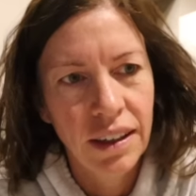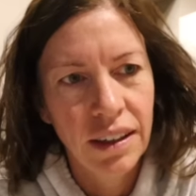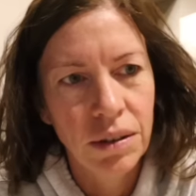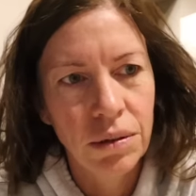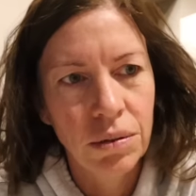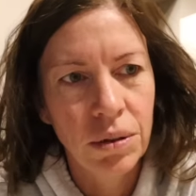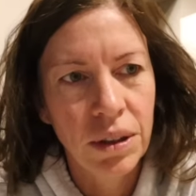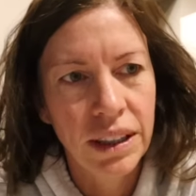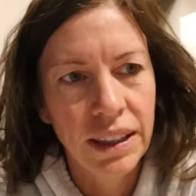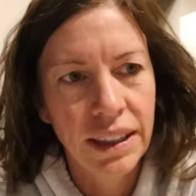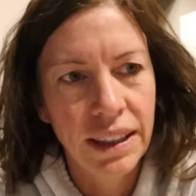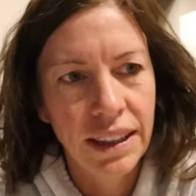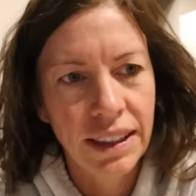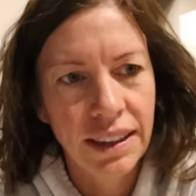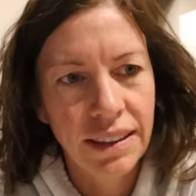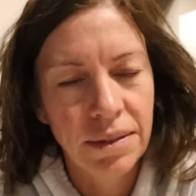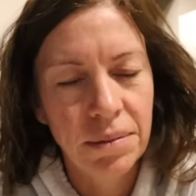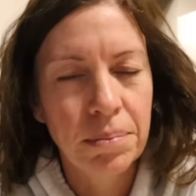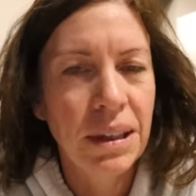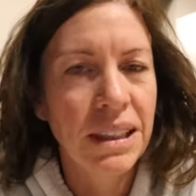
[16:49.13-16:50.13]

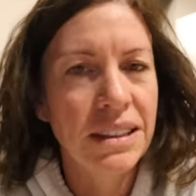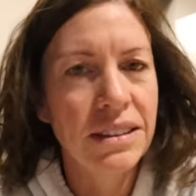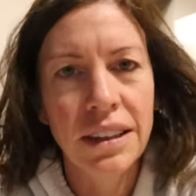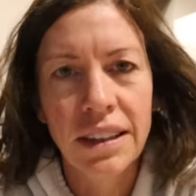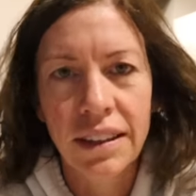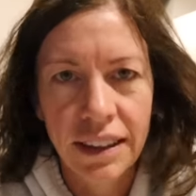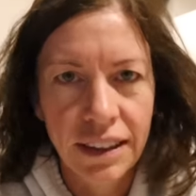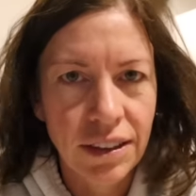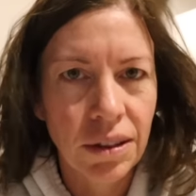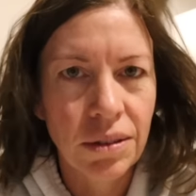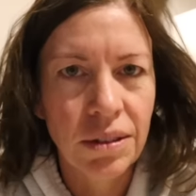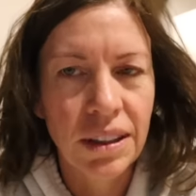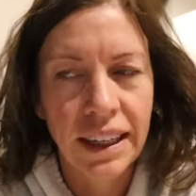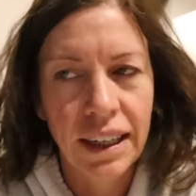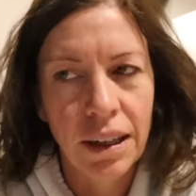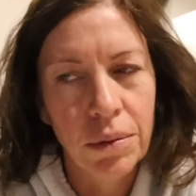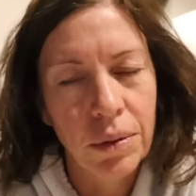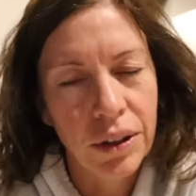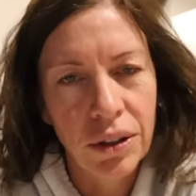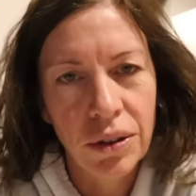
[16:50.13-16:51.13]
really basically don't
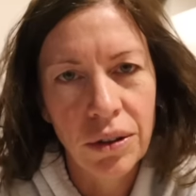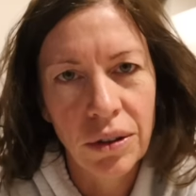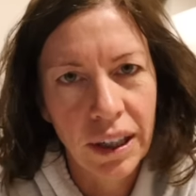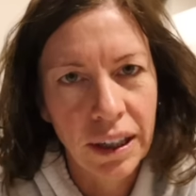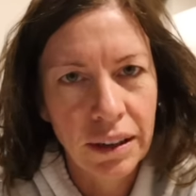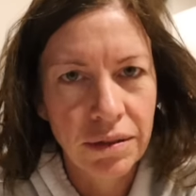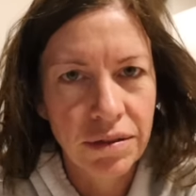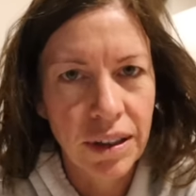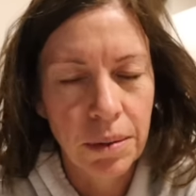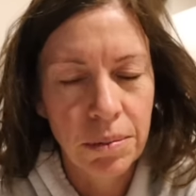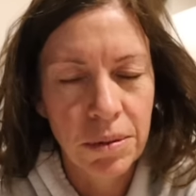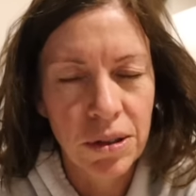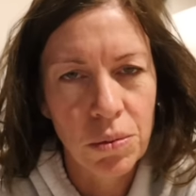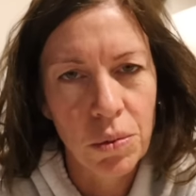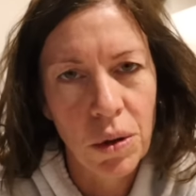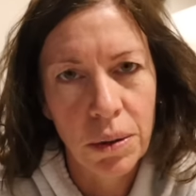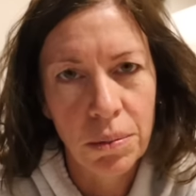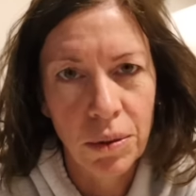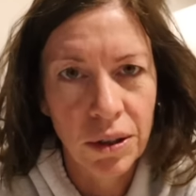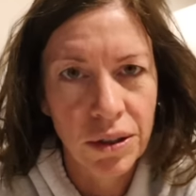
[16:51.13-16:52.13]
like it when you grain farmers
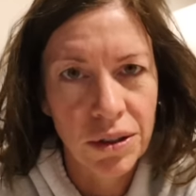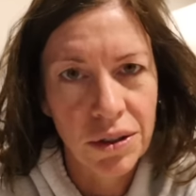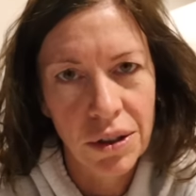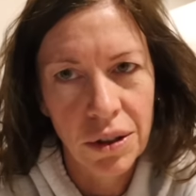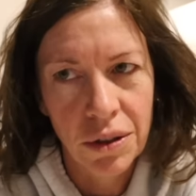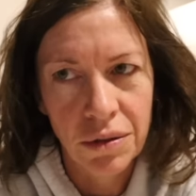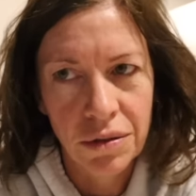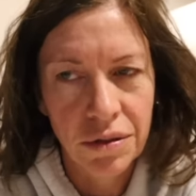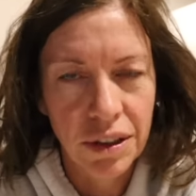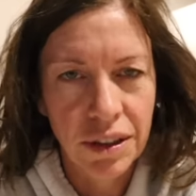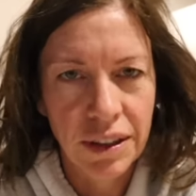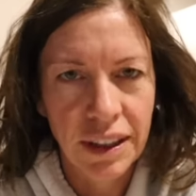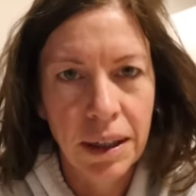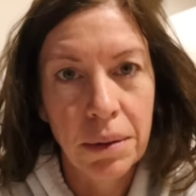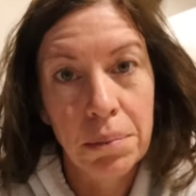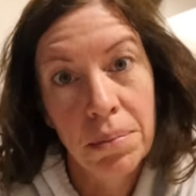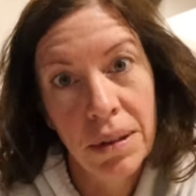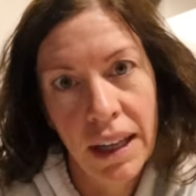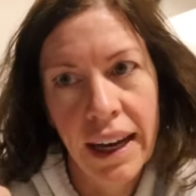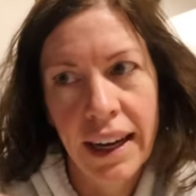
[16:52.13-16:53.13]
want more snow for
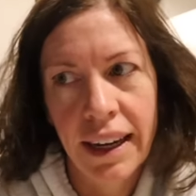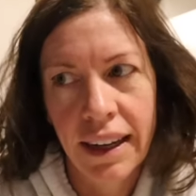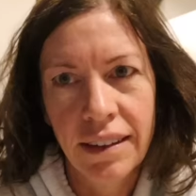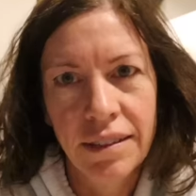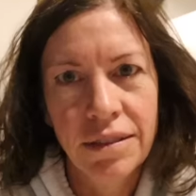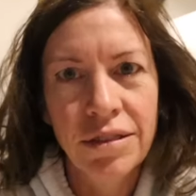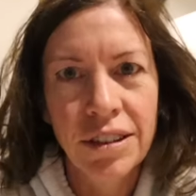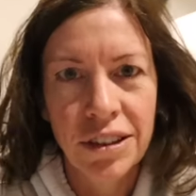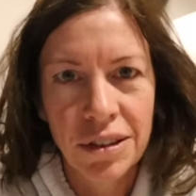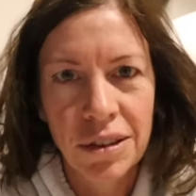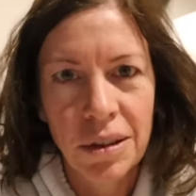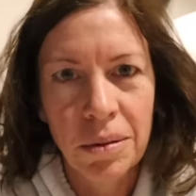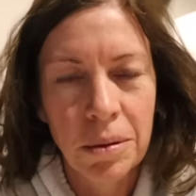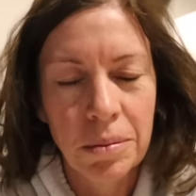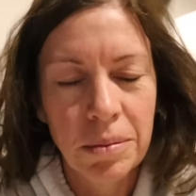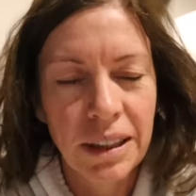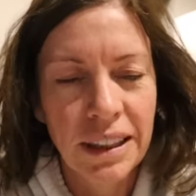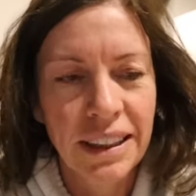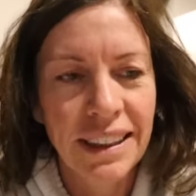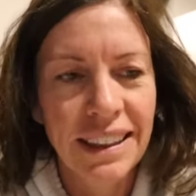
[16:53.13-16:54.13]
like playing, for
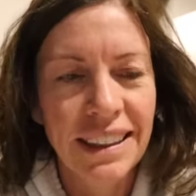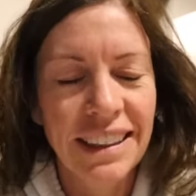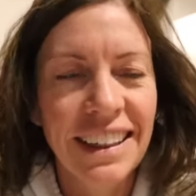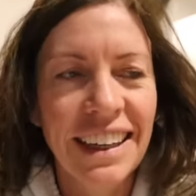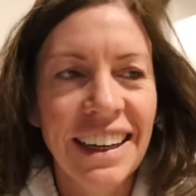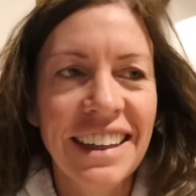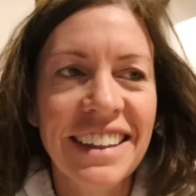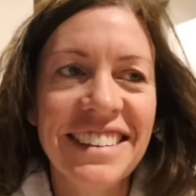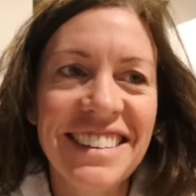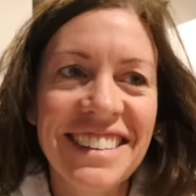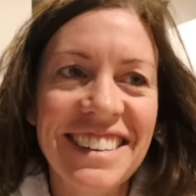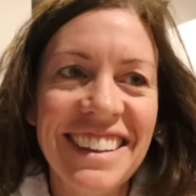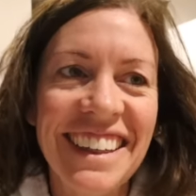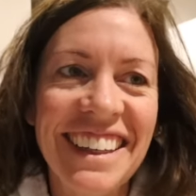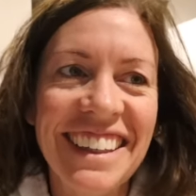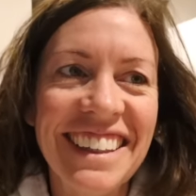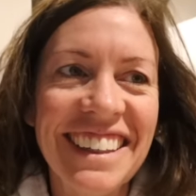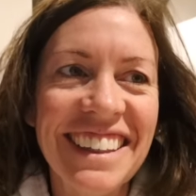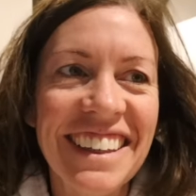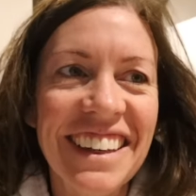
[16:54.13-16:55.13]
snowmobiling. And it's
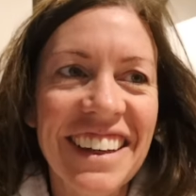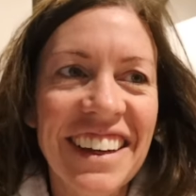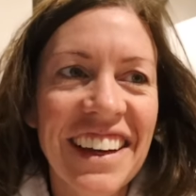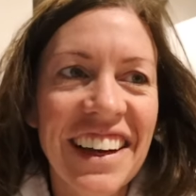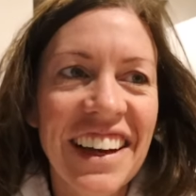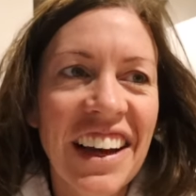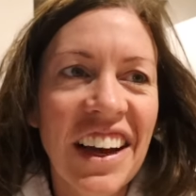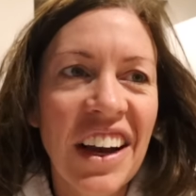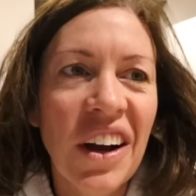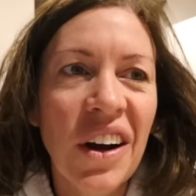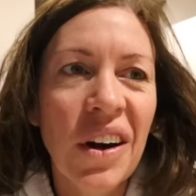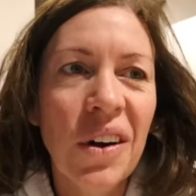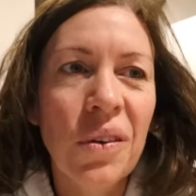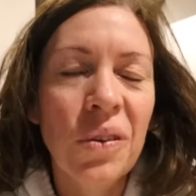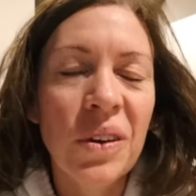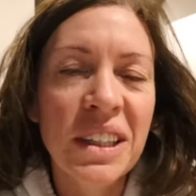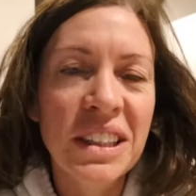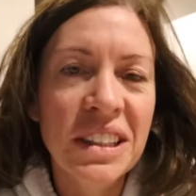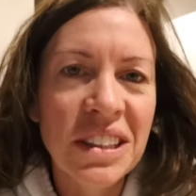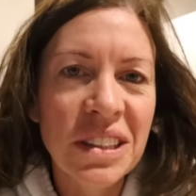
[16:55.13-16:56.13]
like,
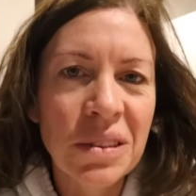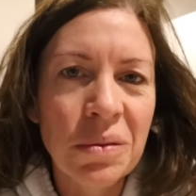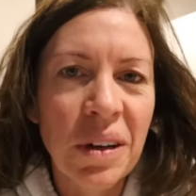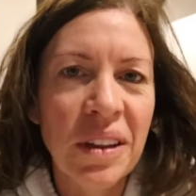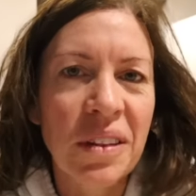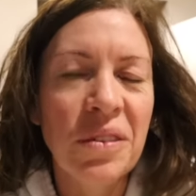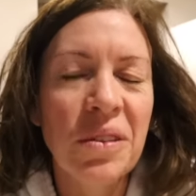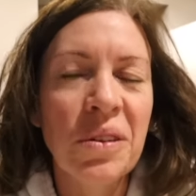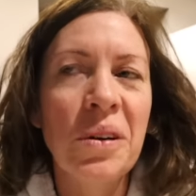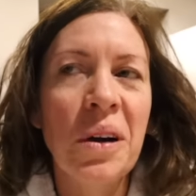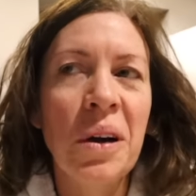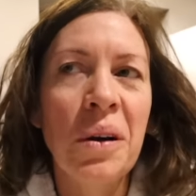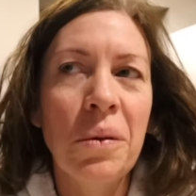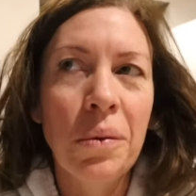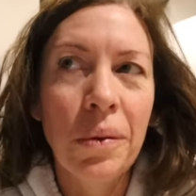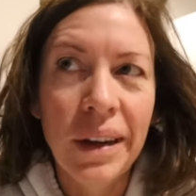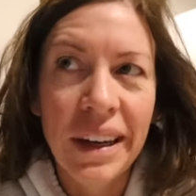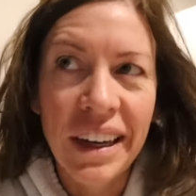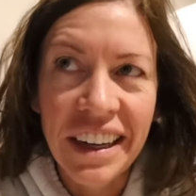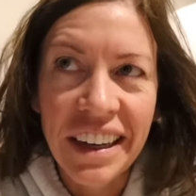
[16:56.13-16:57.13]
we just went through a
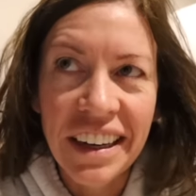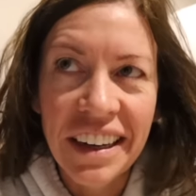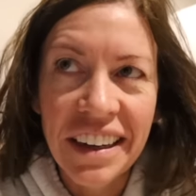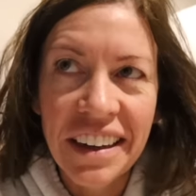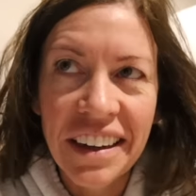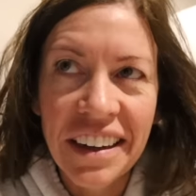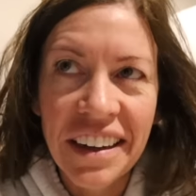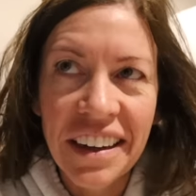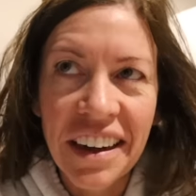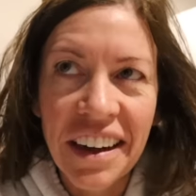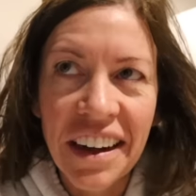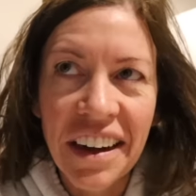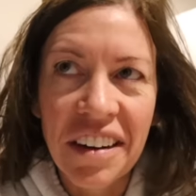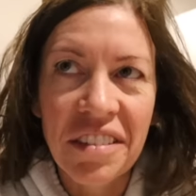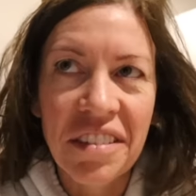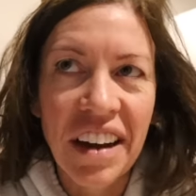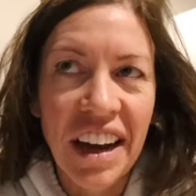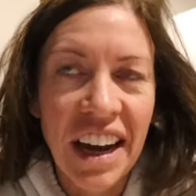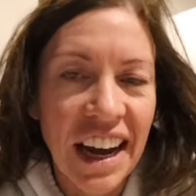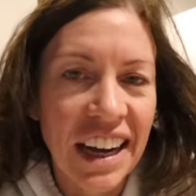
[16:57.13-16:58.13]
week
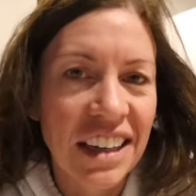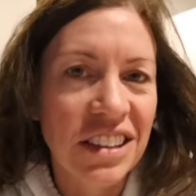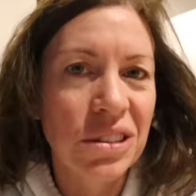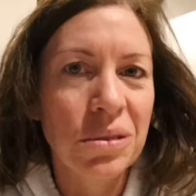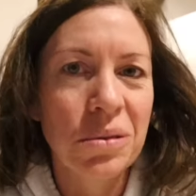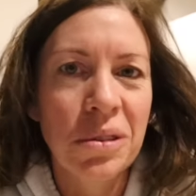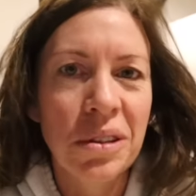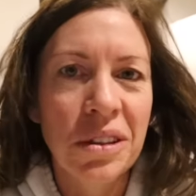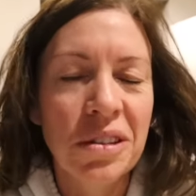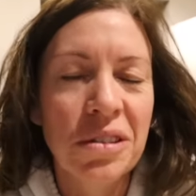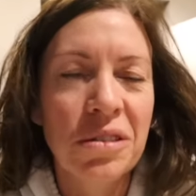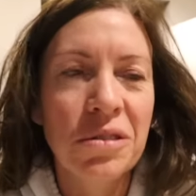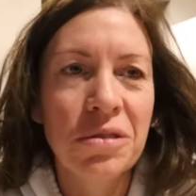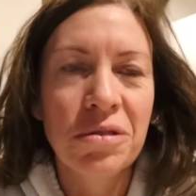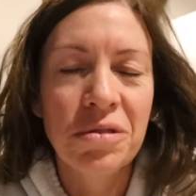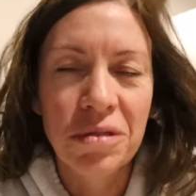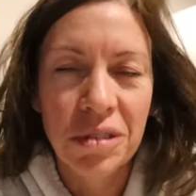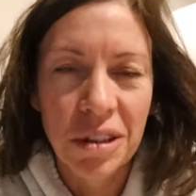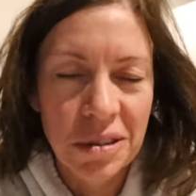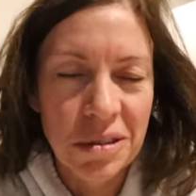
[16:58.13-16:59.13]
of actual
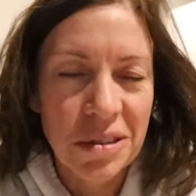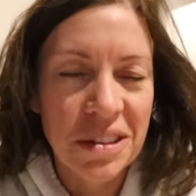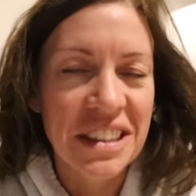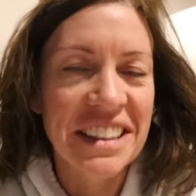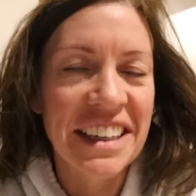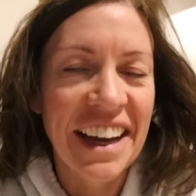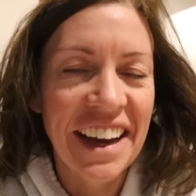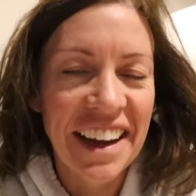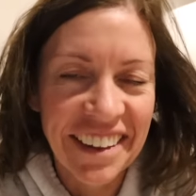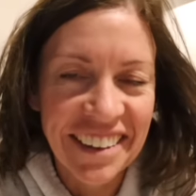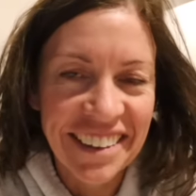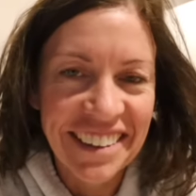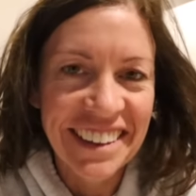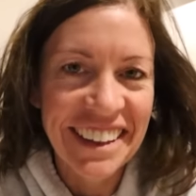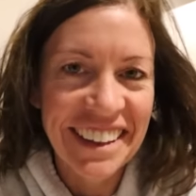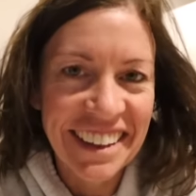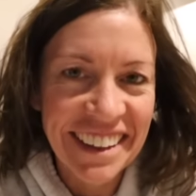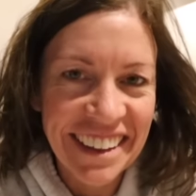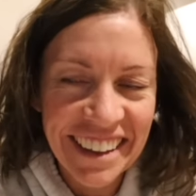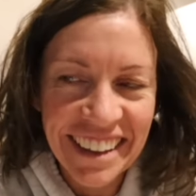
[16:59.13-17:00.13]
frozen hell
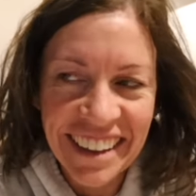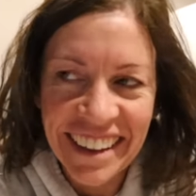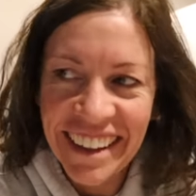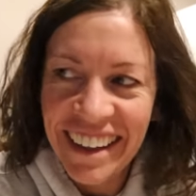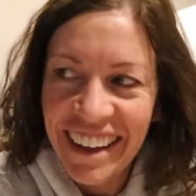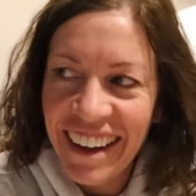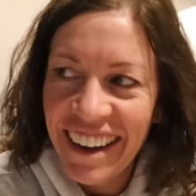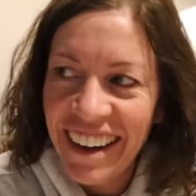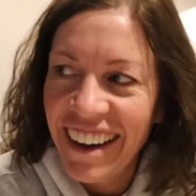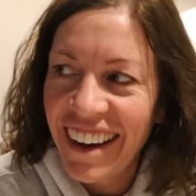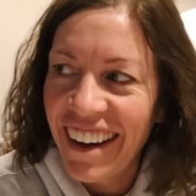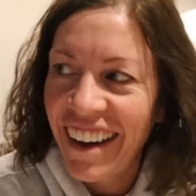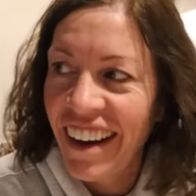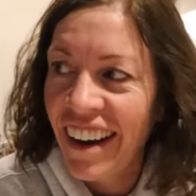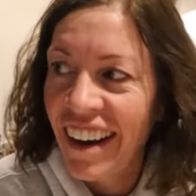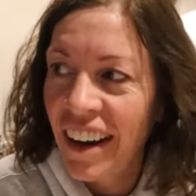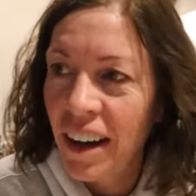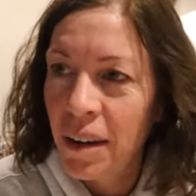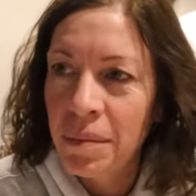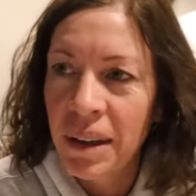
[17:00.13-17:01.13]
here.
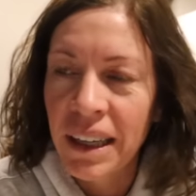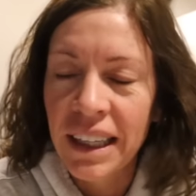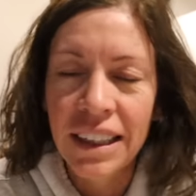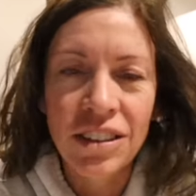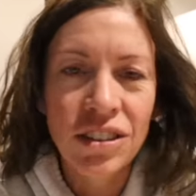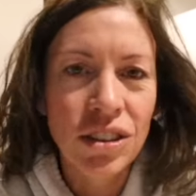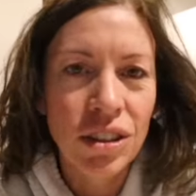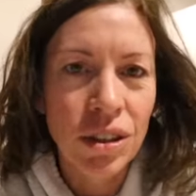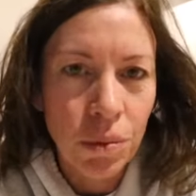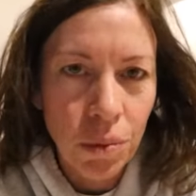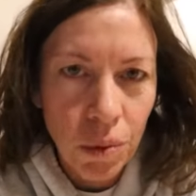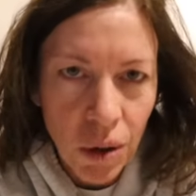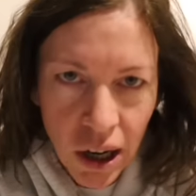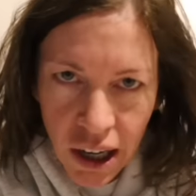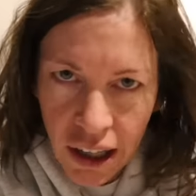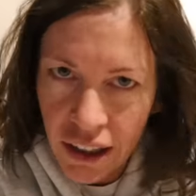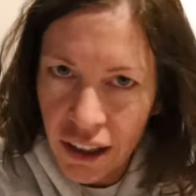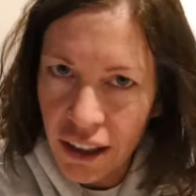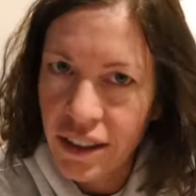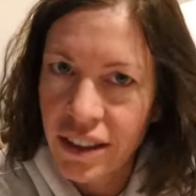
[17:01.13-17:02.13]
Uh, making sure
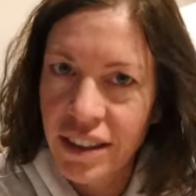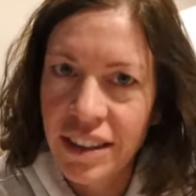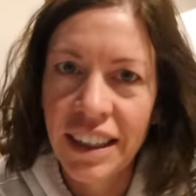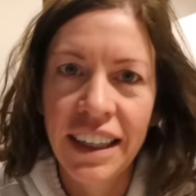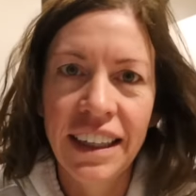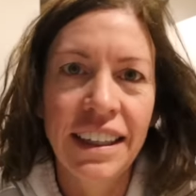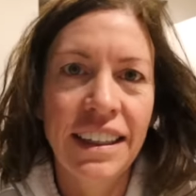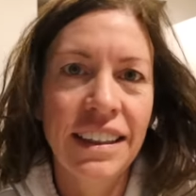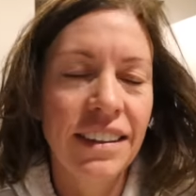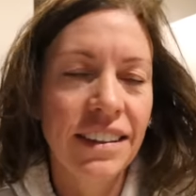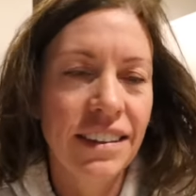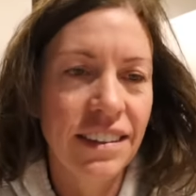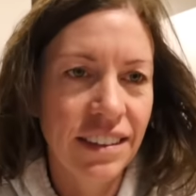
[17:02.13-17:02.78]
water stayed